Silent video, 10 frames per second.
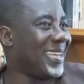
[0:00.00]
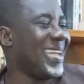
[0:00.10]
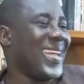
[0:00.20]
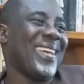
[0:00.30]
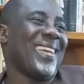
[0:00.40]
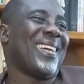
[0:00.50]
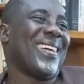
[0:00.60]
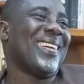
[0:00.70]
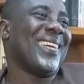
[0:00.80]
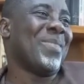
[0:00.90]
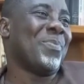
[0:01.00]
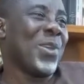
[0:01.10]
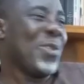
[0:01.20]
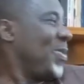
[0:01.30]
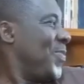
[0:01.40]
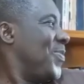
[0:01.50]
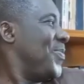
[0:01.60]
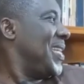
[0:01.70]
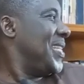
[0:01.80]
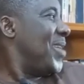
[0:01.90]
But you people
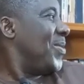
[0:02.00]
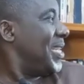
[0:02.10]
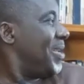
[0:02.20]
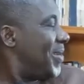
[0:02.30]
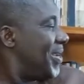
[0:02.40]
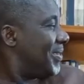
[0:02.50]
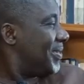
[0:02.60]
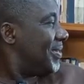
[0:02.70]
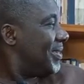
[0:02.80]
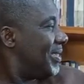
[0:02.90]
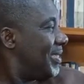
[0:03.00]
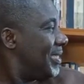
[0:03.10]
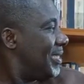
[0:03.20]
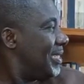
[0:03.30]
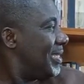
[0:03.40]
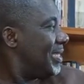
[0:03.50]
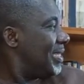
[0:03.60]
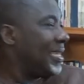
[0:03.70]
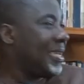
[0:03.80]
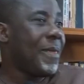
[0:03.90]
met there. What about you?
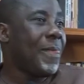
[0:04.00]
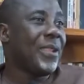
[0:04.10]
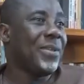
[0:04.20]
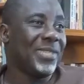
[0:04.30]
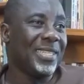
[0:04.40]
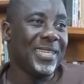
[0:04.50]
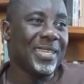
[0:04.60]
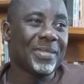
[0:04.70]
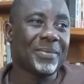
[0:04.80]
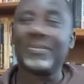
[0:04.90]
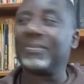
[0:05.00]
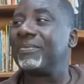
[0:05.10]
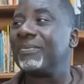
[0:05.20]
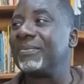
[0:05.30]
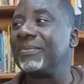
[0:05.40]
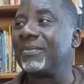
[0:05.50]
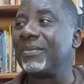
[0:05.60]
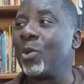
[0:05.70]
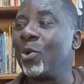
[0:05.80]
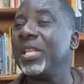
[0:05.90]
You see,
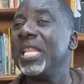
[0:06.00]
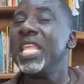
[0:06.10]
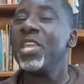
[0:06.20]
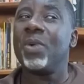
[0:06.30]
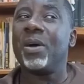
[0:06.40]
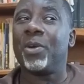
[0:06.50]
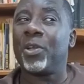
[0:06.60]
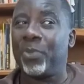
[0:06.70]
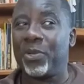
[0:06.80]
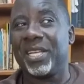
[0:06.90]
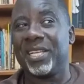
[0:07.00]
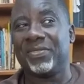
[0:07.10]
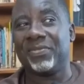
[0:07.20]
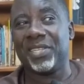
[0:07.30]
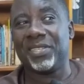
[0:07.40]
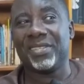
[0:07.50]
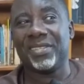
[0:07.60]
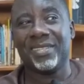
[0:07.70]
God knew about Potter's vessel,